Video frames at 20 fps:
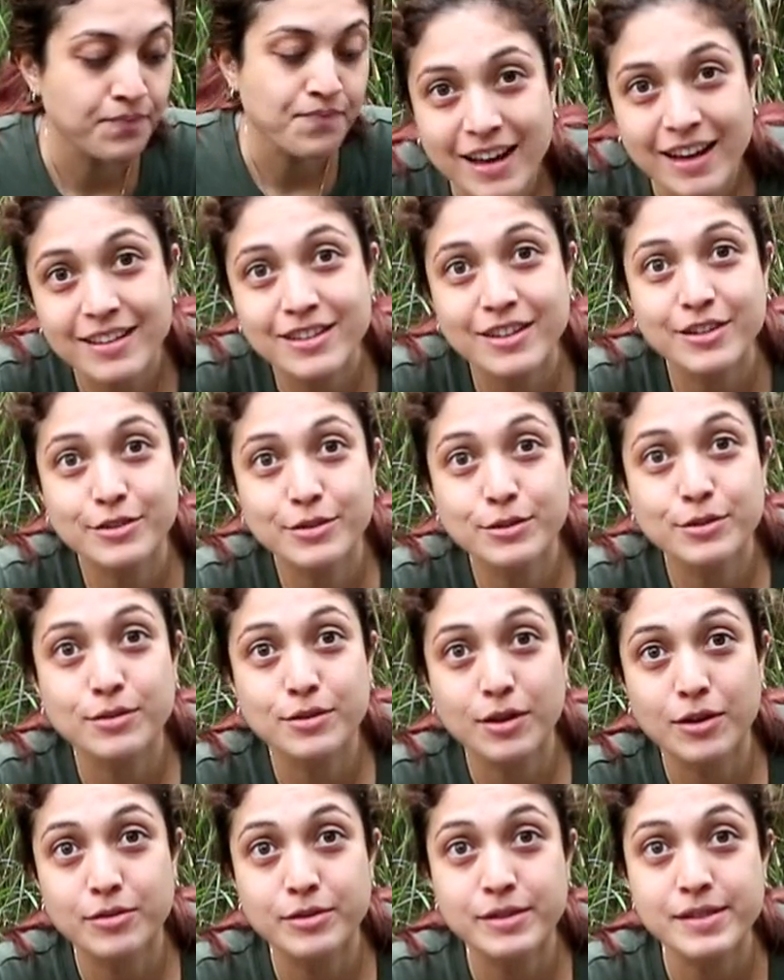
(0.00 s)
Our local
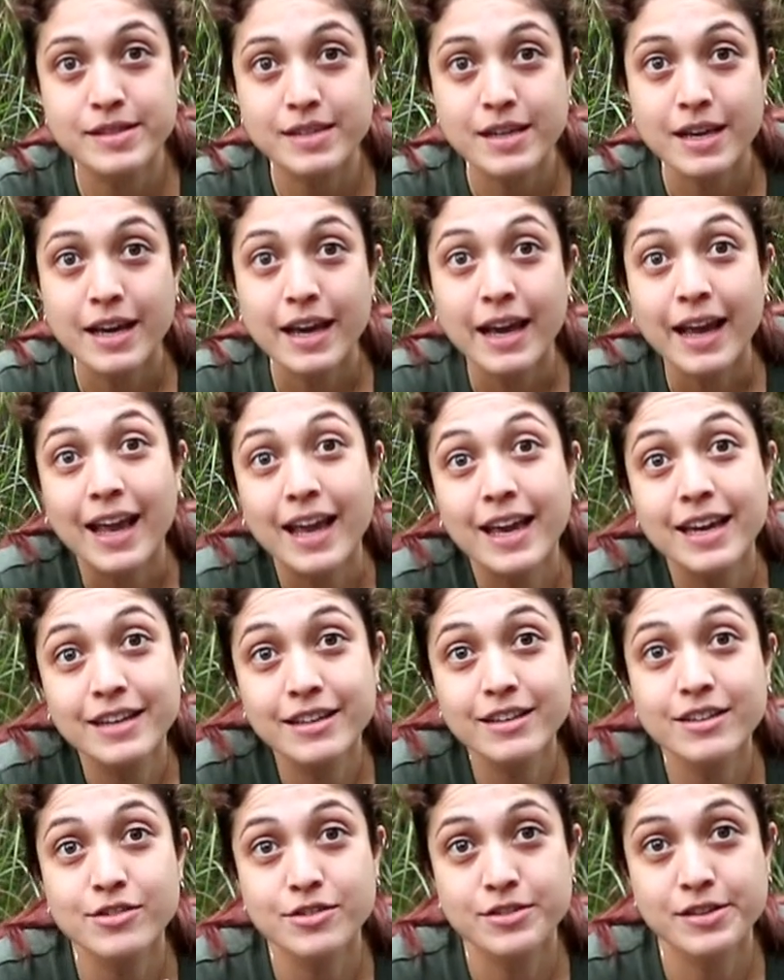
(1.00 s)
growers
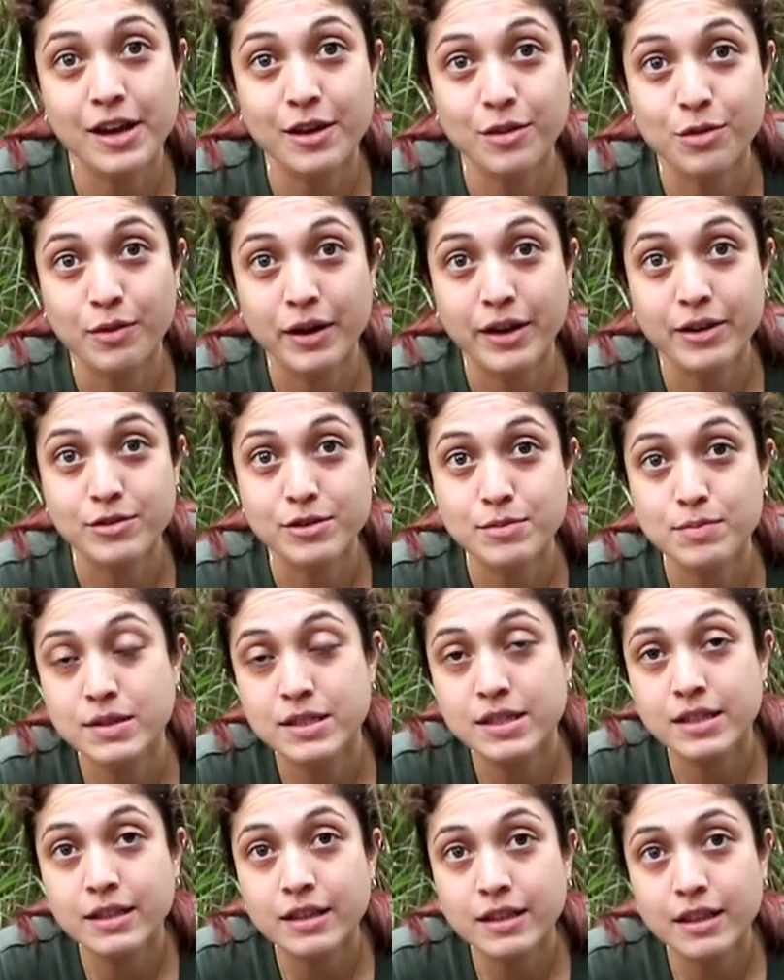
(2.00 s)
in New South Wales,
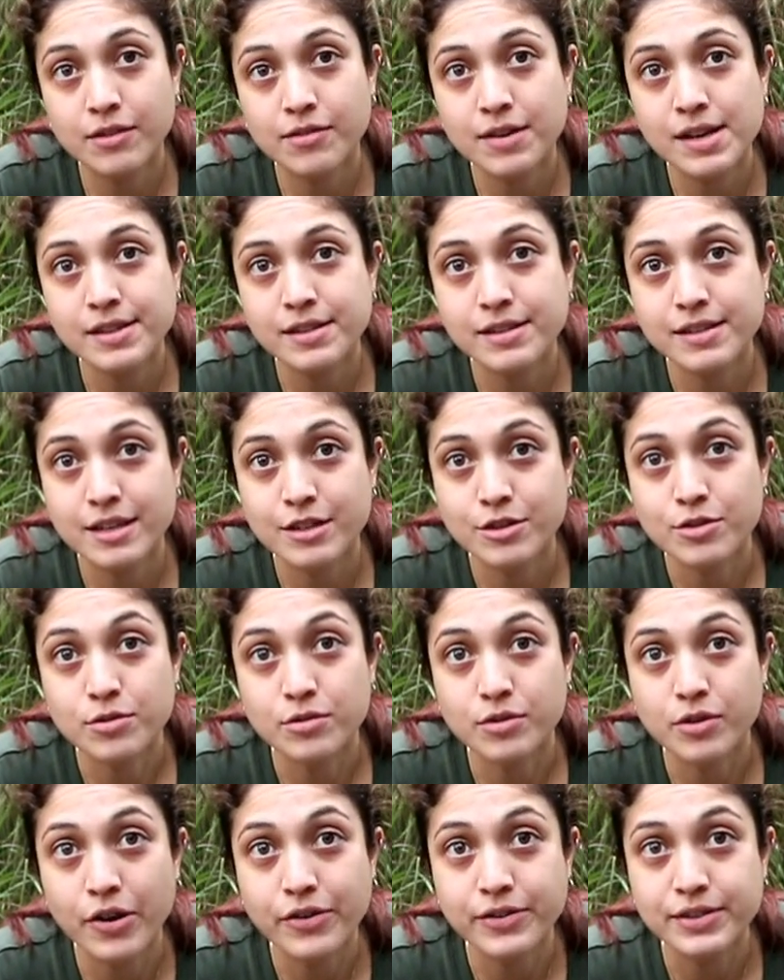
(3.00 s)
particularly around the
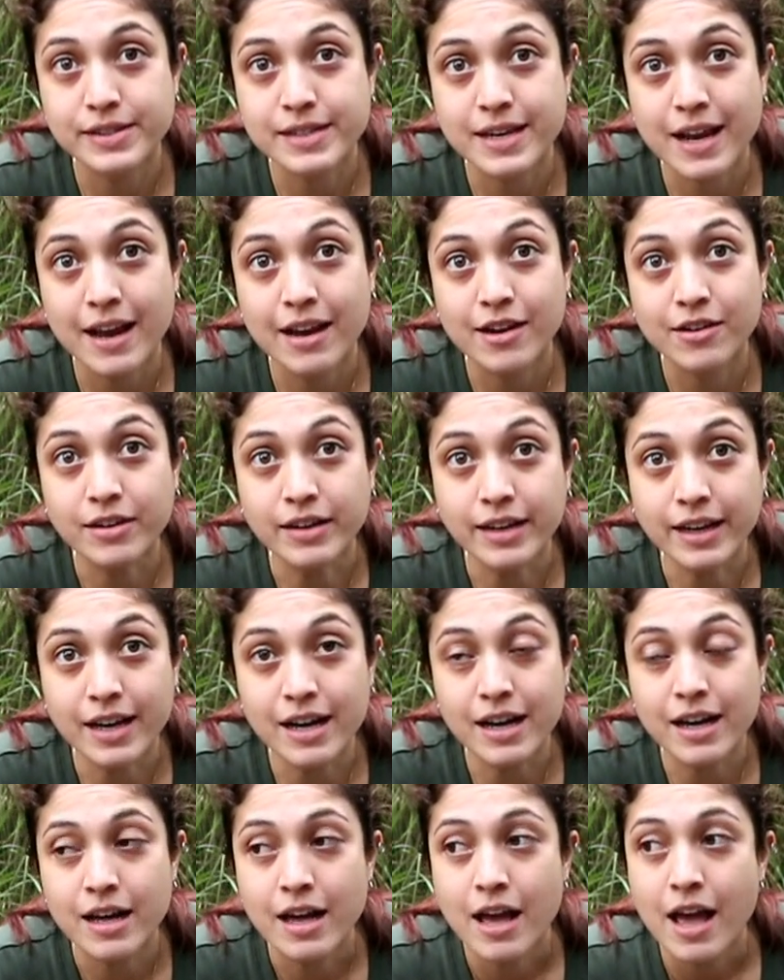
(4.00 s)
Central Coast
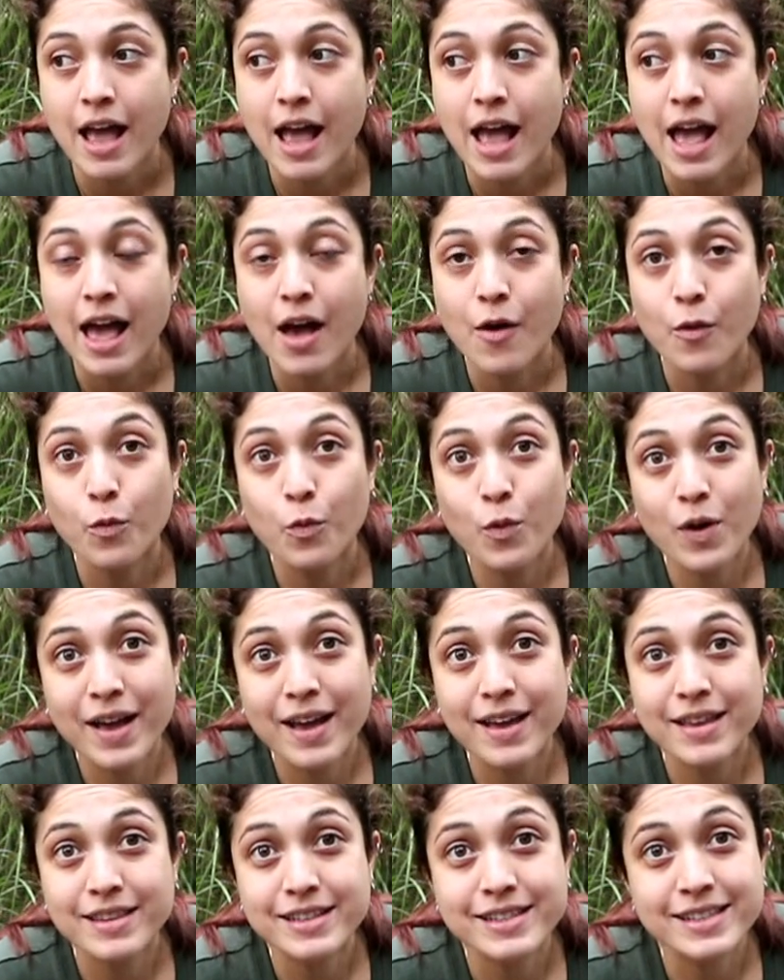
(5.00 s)
area,
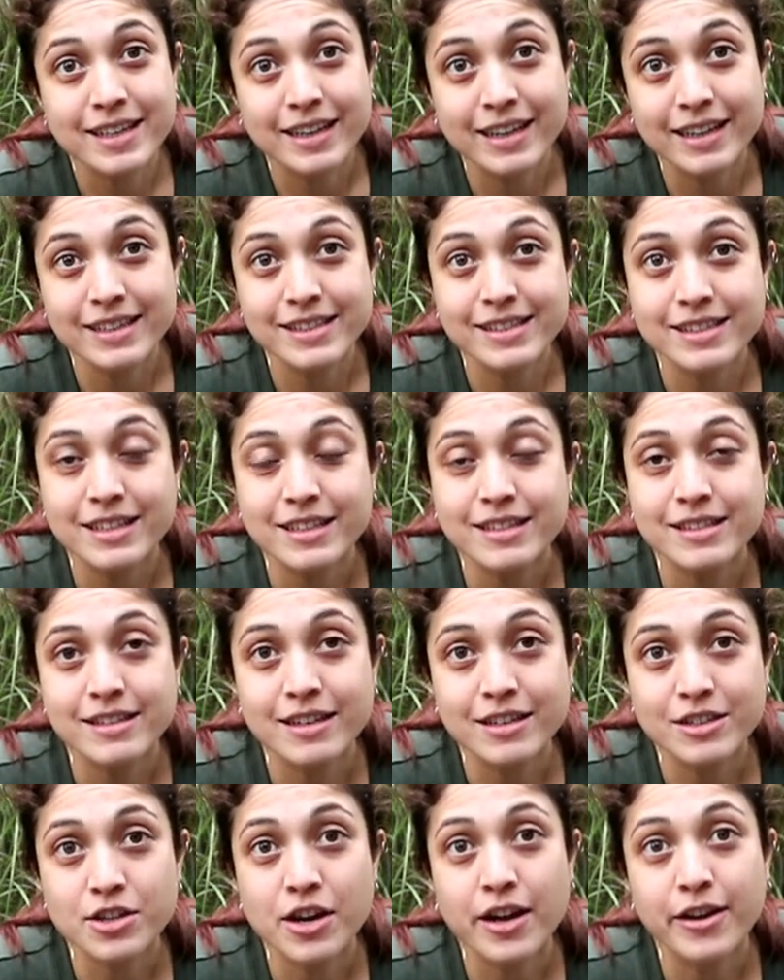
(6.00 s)
where the teas are
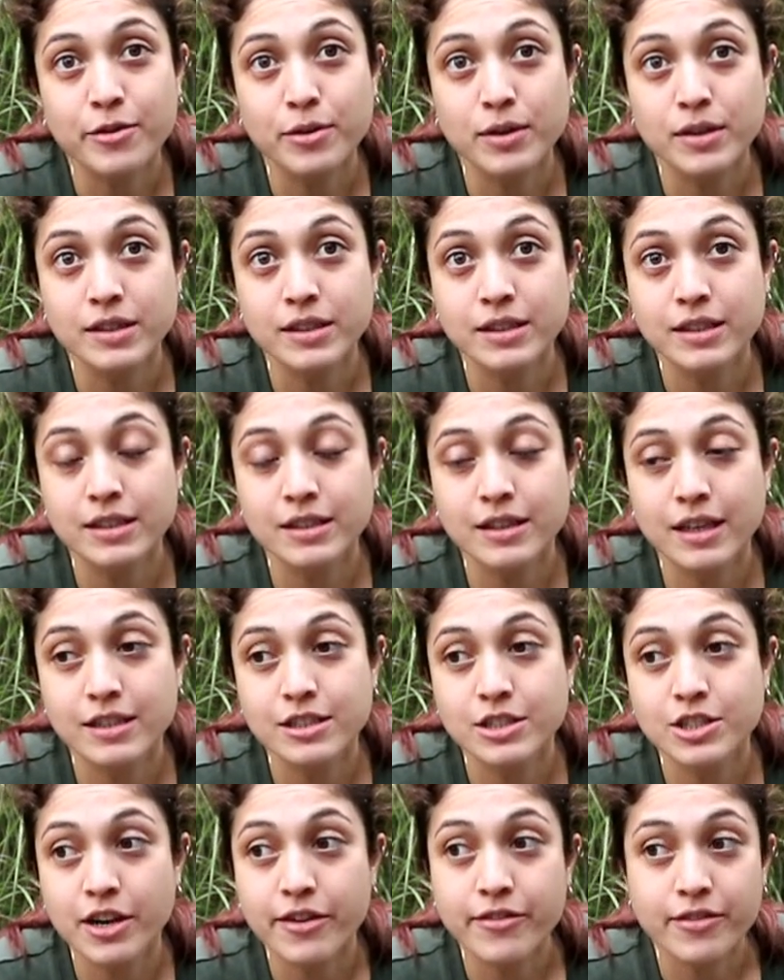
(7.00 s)
such high quality, they
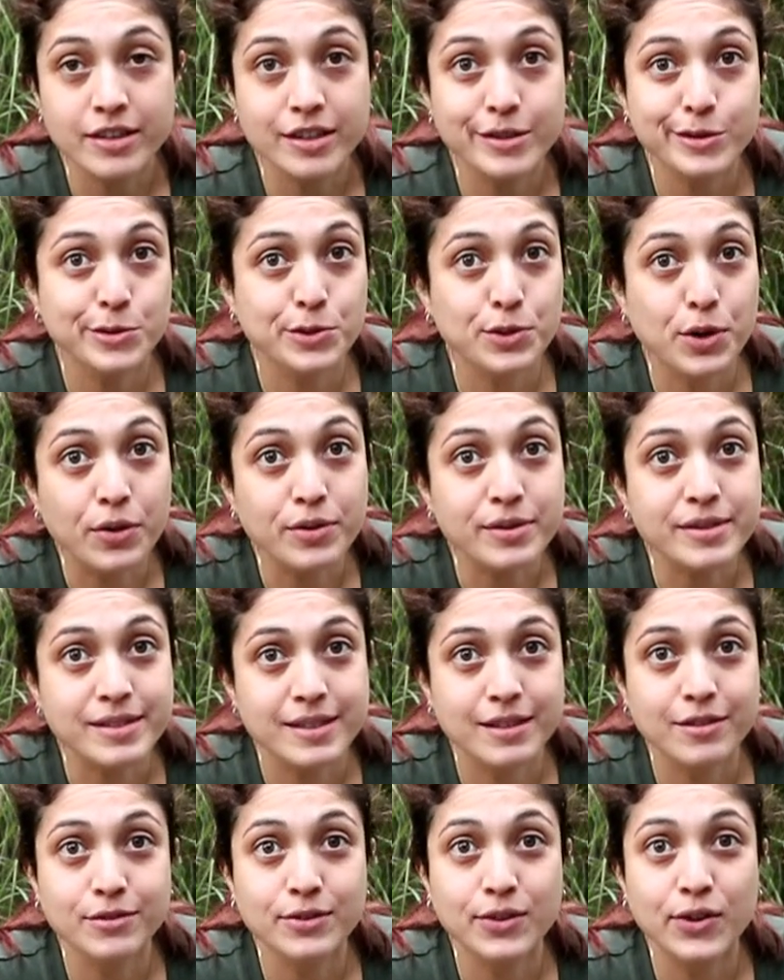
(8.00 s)
generally don't
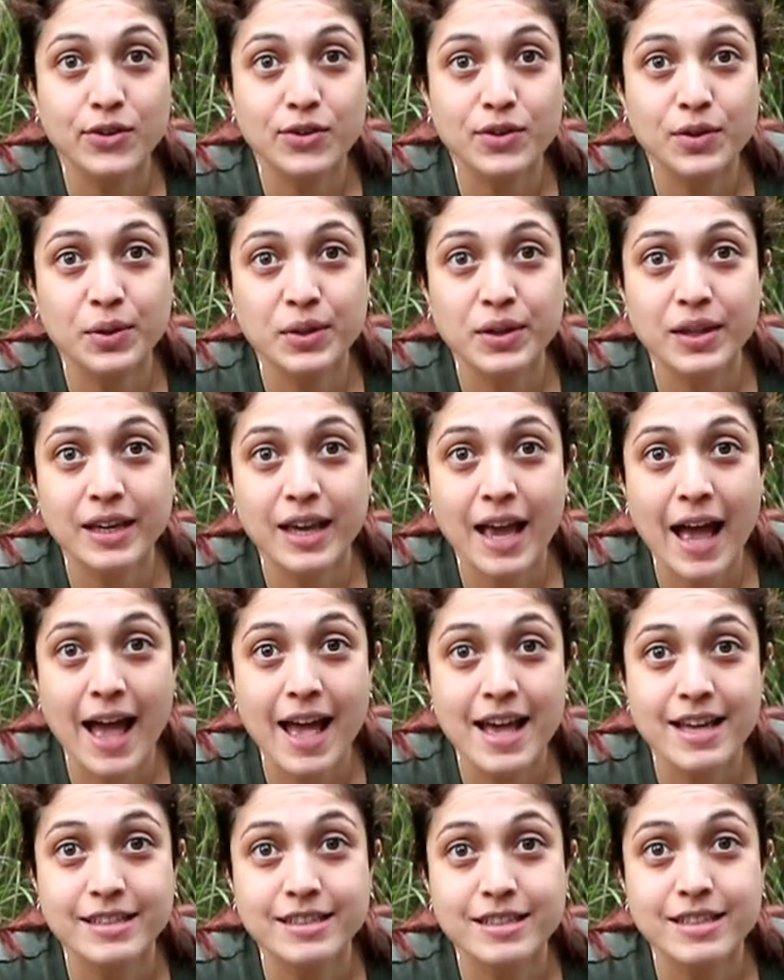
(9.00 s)
sell locally
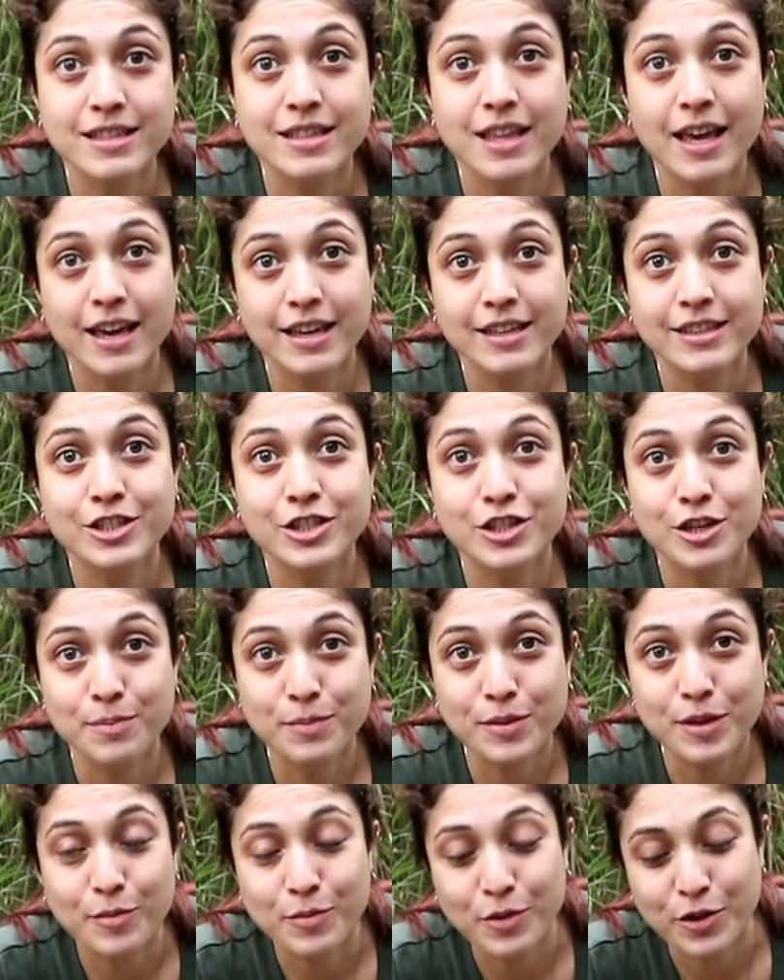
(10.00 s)
and they ship
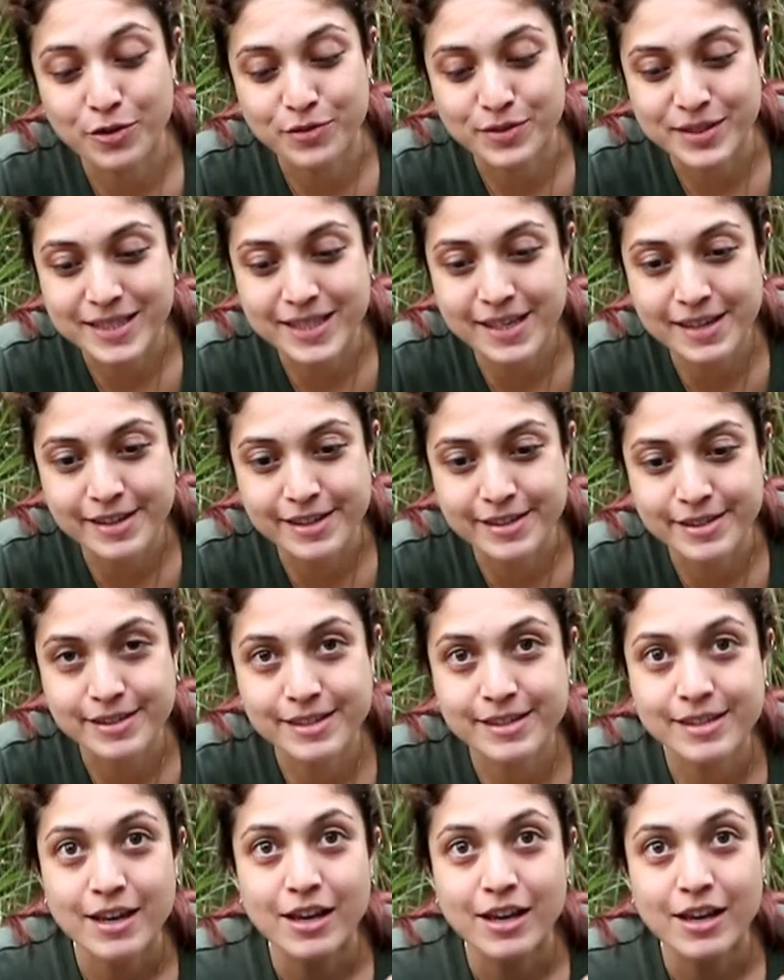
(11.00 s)
them overseas.